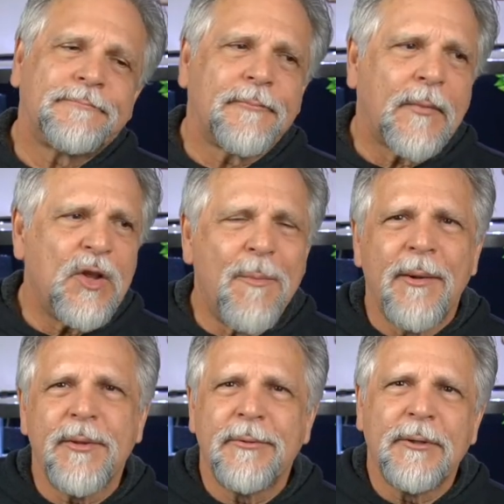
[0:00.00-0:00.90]
You
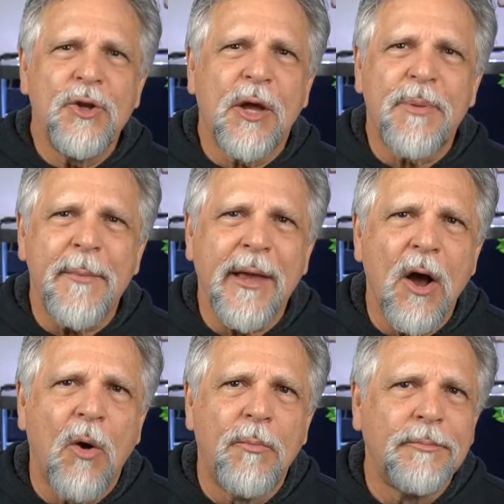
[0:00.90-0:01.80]
mu- you could probably
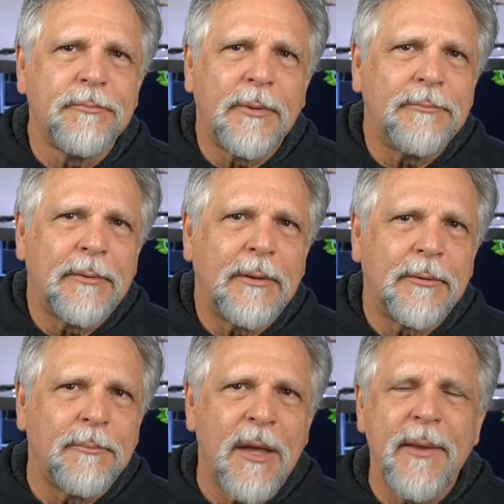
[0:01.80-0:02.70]
go
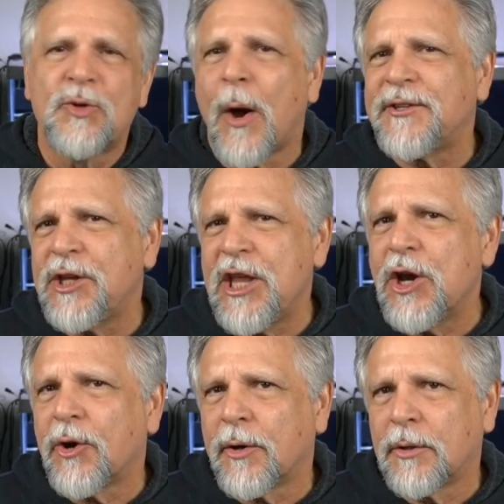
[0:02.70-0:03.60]
maybe twice a
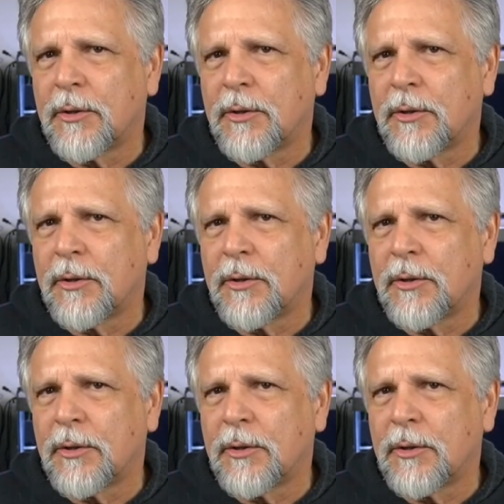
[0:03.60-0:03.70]
year,